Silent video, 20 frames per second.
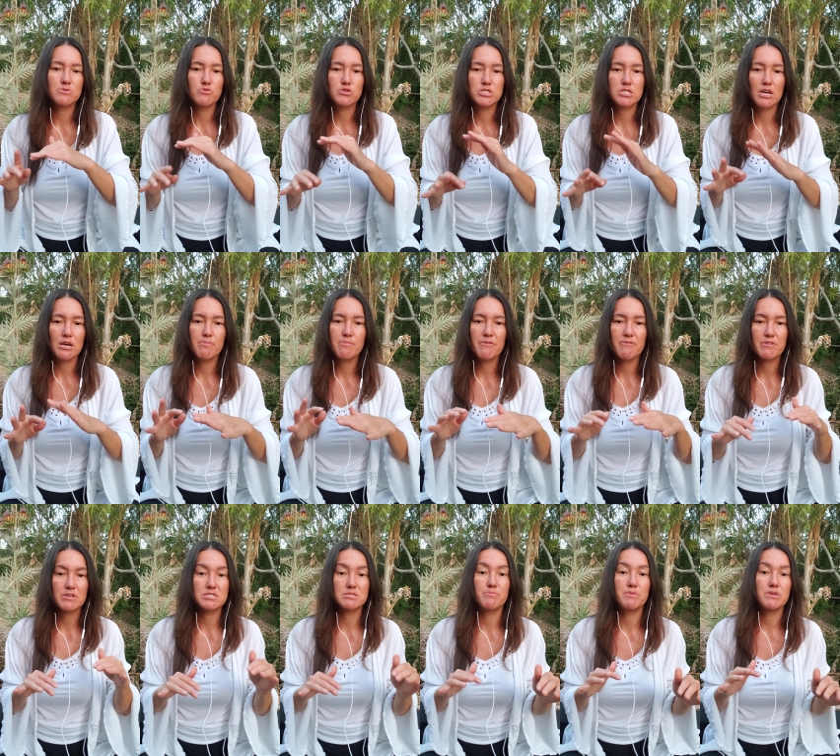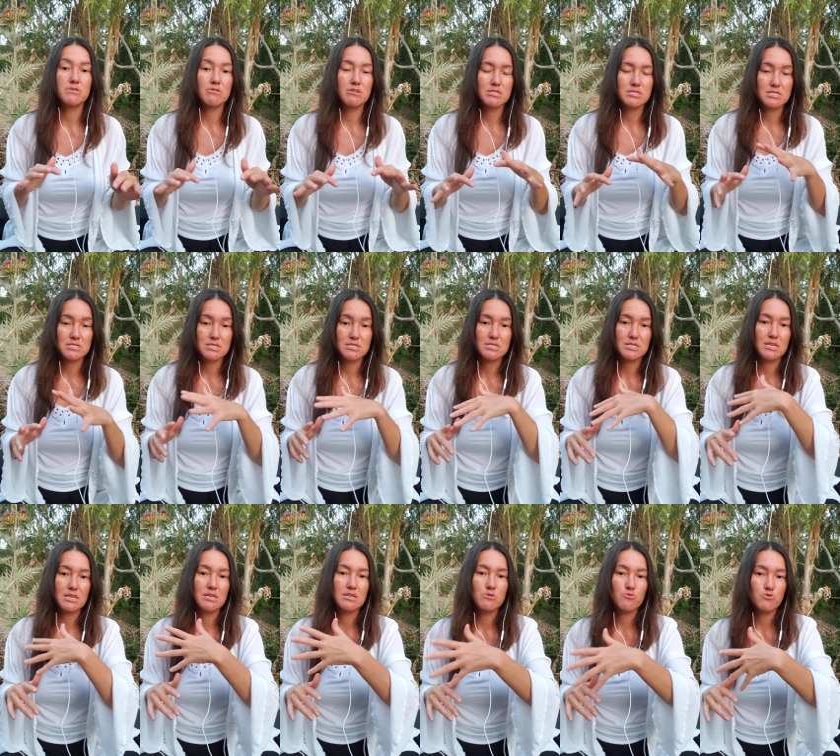what type of experiences
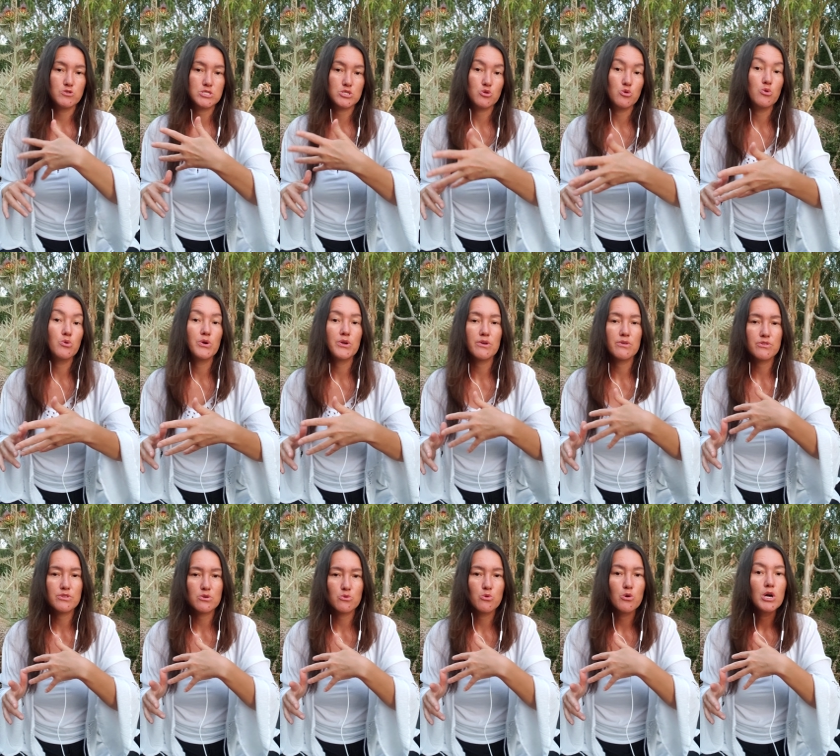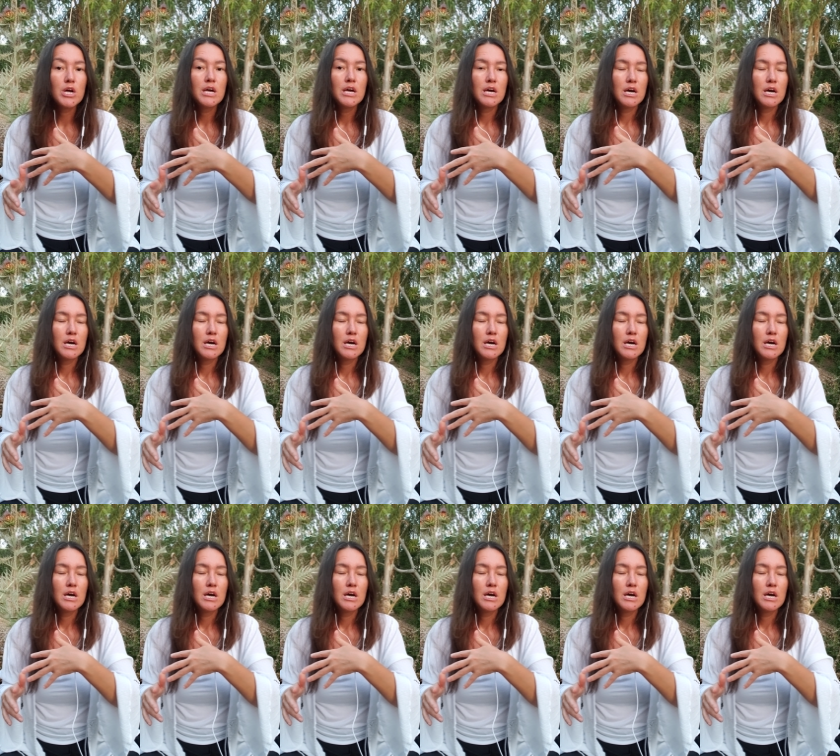kid was going through.